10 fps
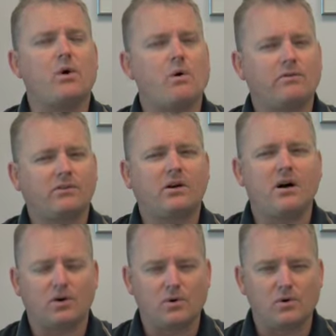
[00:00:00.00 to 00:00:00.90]

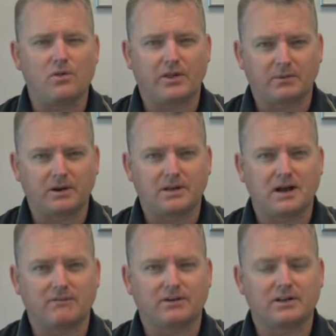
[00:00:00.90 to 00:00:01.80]
overall goal in a
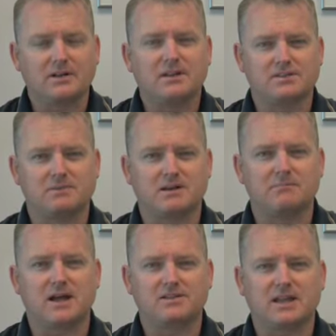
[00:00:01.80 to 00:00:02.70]
recovery is
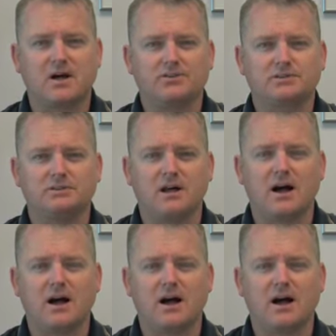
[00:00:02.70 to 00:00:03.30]
minimizing altitude